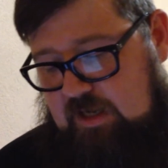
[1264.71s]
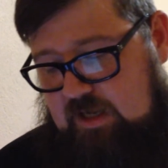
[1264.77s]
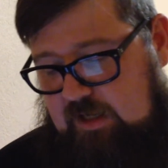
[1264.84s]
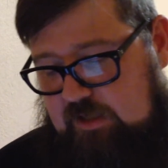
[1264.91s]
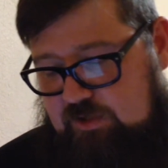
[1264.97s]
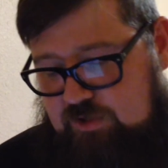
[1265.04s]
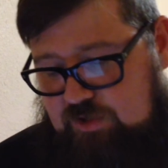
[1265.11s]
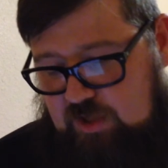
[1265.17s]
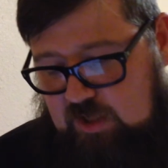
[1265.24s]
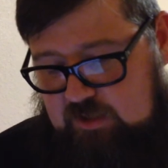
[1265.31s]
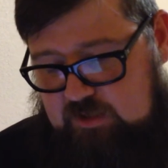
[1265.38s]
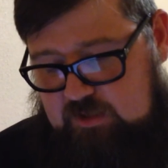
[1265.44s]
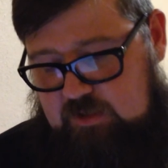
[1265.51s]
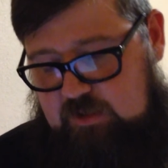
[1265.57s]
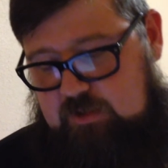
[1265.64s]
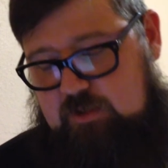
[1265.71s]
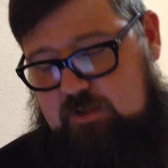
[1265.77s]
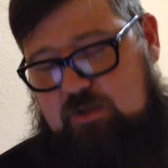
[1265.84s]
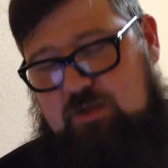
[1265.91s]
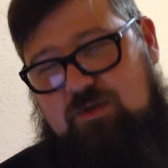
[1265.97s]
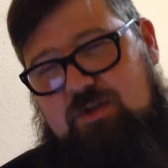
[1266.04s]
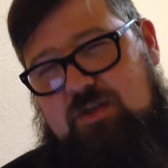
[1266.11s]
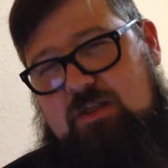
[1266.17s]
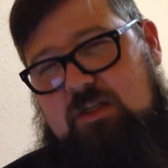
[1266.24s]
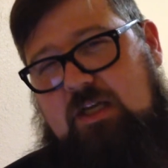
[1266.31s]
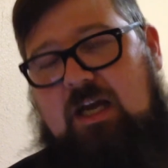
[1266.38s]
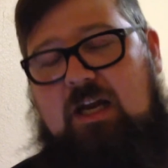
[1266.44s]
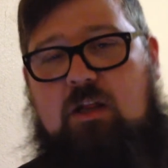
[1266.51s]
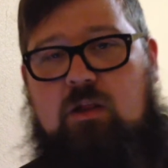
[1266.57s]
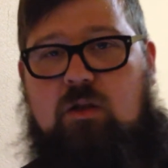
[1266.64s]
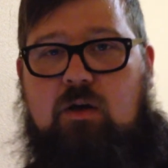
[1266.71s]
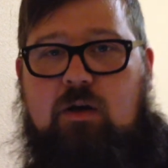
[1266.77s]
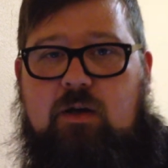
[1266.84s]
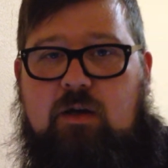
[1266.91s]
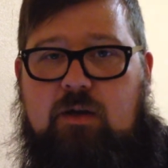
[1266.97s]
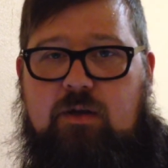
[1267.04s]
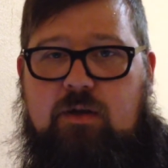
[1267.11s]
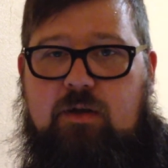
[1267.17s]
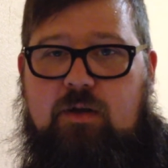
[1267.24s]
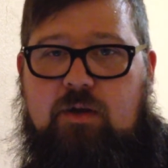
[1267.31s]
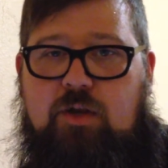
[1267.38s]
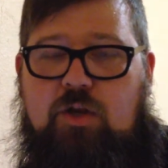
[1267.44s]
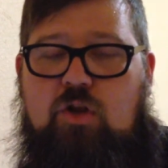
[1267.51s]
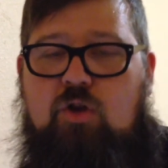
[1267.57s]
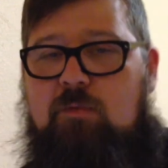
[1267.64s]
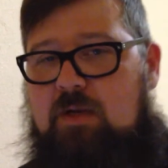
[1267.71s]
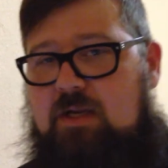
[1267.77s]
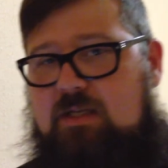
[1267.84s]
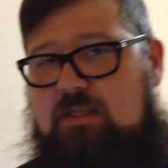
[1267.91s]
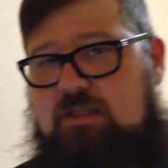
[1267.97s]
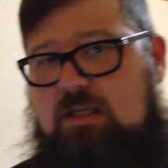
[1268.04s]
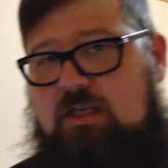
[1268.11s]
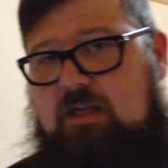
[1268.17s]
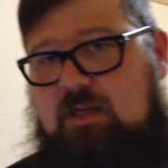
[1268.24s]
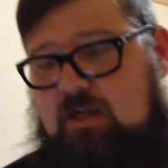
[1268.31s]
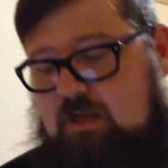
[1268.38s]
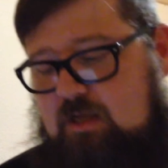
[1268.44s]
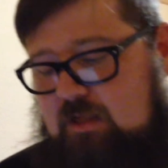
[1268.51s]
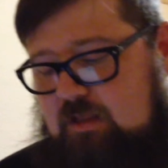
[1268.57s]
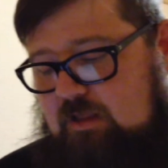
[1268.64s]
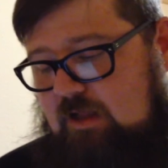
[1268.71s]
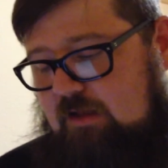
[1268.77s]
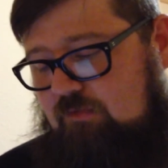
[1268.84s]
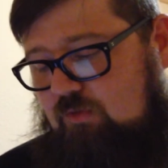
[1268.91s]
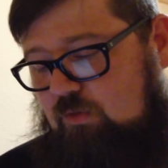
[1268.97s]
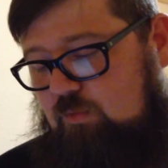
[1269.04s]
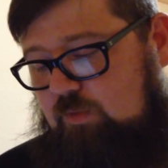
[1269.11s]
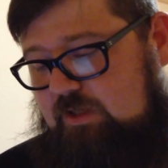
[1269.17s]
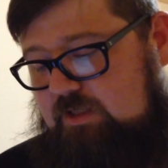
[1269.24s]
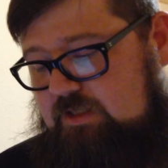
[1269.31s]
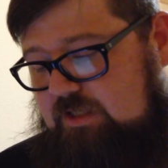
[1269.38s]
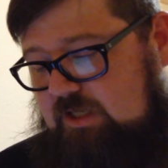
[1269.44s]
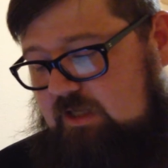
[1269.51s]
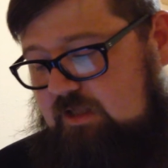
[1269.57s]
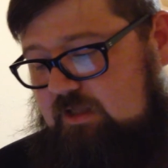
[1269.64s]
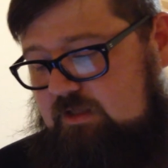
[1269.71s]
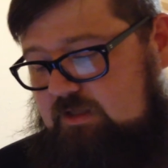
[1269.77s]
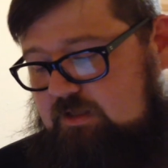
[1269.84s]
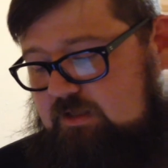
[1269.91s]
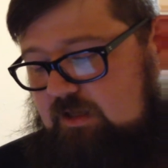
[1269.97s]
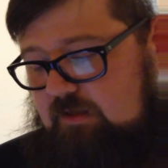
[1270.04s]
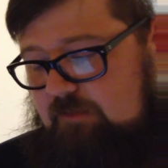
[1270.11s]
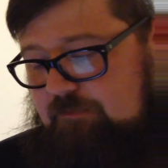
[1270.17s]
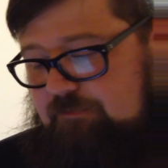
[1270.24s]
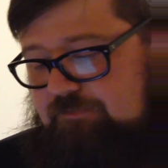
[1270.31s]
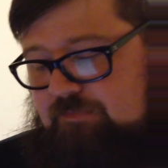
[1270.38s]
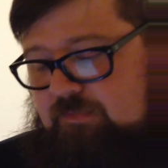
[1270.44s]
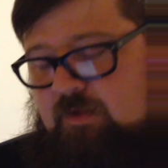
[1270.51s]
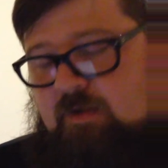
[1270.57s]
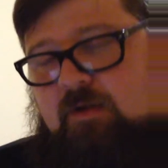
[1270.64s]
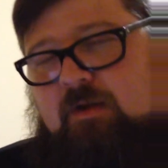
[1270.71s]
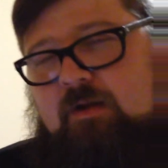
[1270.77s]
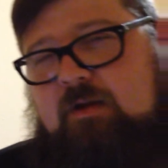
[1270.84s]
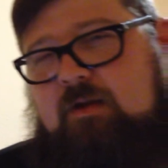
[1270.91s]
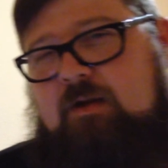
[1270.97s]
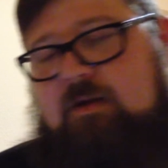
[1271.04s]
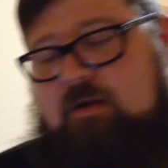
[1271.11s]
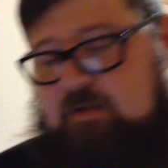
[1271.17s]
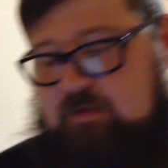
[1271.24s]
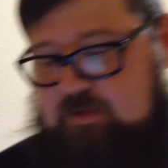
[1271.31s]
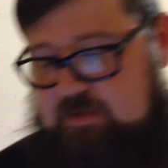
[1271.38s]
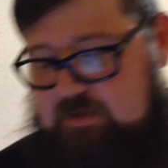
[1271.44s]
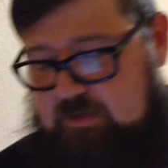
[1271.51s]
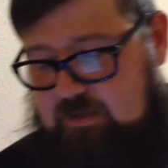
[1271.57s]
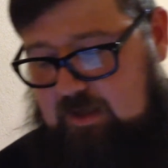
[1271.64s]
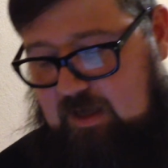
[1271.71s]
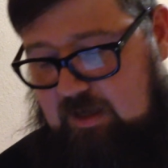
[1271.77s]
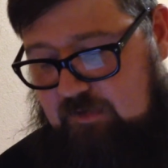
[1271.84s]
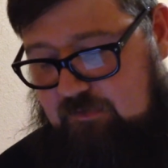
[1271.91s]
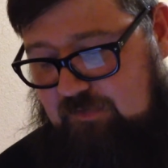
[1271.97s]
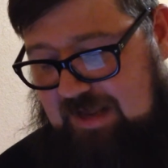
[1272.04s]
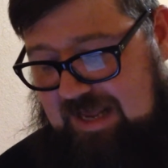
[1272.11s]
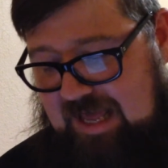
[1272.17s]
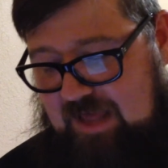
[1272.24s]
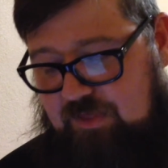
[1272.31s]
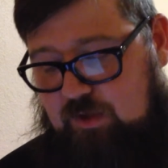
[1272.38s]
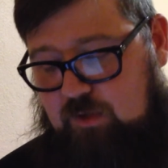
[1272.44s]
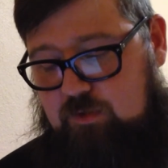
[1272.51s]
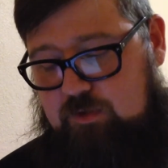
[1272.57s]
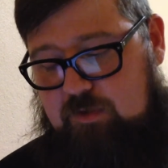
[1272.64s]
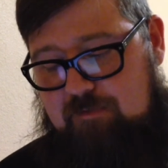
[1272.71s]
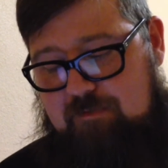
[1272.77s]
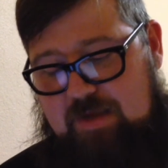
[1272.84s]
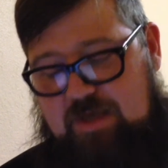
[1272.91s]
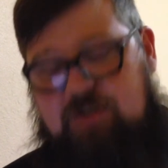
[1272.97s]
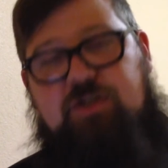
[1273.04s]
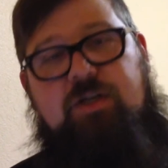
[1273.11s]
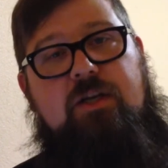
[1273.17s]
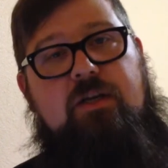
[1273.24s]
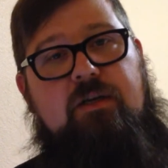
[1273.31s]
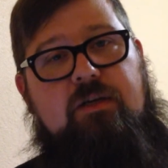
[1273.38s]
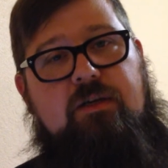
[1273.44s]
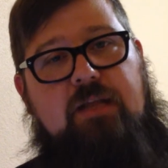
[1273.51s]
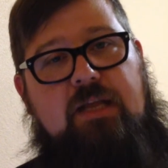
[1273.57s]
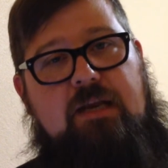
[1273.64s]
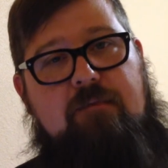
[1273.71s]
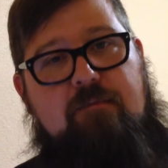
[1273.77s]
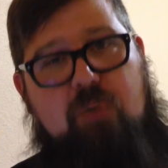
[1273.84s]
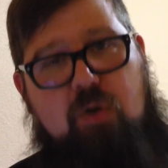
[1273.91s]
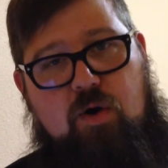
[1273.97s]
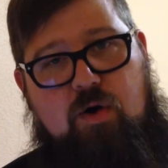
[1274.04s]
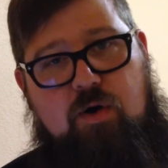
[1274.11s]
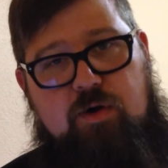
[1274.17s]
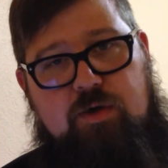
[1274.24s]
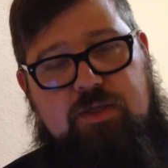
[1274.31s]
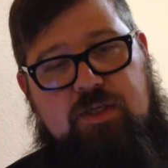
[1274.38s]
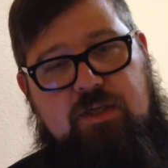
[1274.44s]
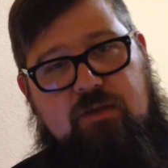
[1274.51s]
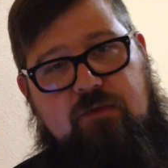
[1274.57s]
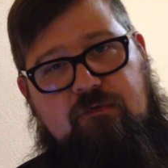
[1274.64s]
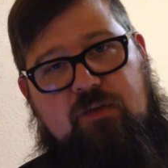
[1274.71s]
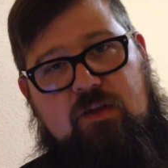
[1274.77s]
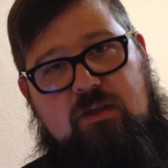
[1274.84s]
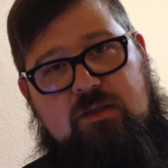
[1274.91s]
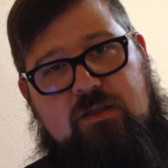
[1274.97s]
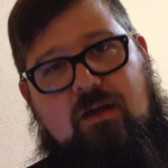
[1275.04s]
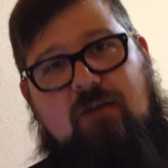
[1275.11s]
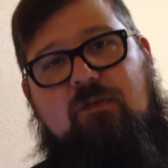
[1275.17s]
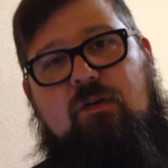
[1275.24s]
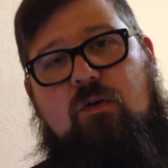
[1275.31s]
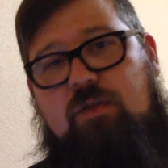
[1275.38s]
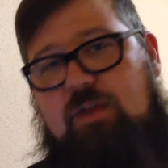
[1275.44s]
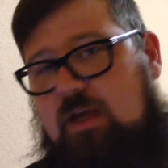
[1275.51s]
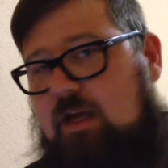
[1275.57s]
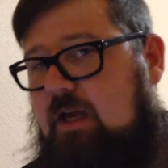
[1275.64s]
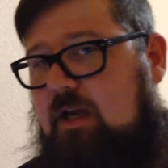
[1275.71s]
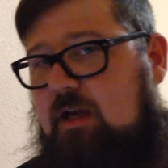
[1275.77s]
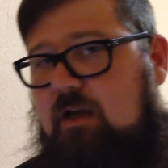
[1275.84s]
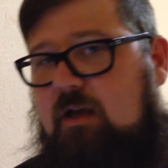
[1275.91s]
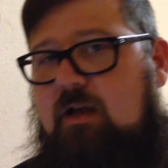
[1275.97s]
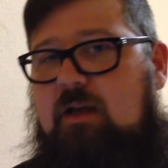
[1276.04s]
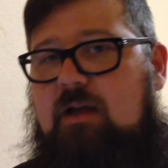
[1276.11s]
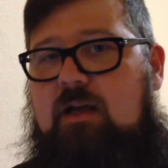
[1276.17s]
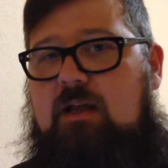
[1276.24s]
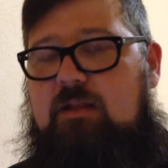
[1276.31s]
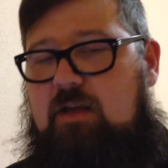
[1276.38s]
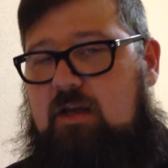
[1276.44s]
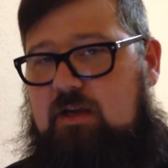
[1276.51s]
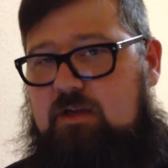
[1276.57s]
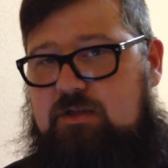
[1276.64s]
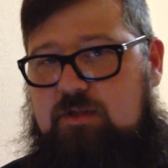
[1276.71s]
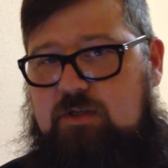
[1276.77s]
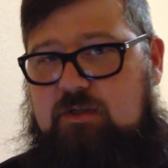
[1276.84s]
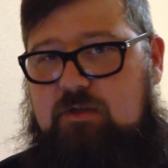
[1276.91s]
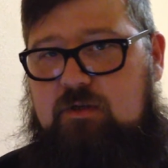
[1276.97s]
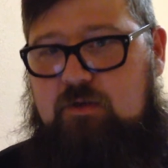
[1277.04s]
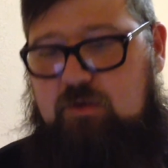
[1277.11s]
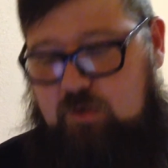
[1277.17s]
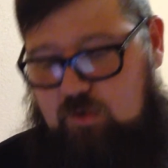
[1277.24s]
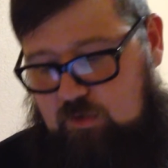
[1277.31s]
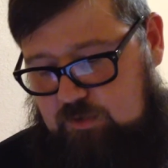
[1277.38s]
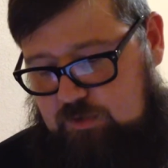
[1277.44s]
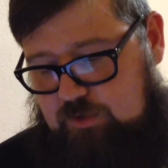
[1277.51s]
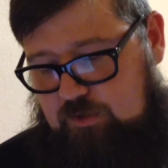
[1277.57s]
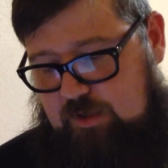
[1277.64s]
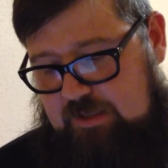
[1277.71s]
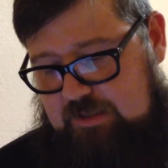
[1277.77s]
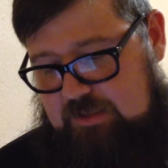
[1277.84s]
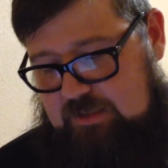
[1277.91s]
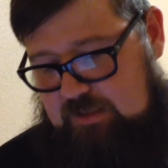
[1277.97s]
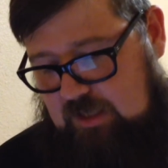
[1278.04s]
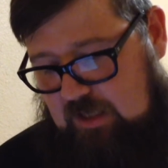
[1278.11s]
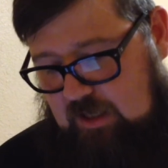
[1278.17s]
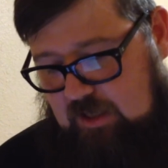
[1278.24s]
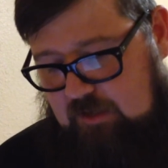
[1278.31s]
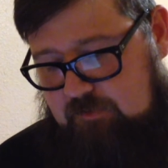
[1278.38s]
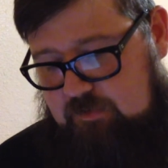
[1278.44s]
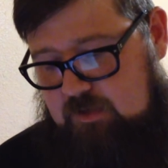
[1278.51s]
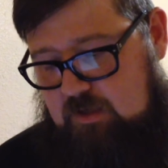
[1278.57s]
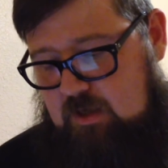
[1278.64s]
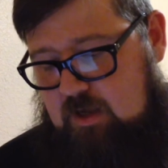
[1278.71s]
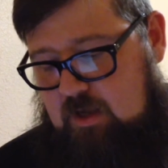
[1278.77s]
and justice. And so just to kind of look on a humanistic level, we see this this kind of ethical dimension that emerged in the philosophical thinking in the ancient culture, ancient times.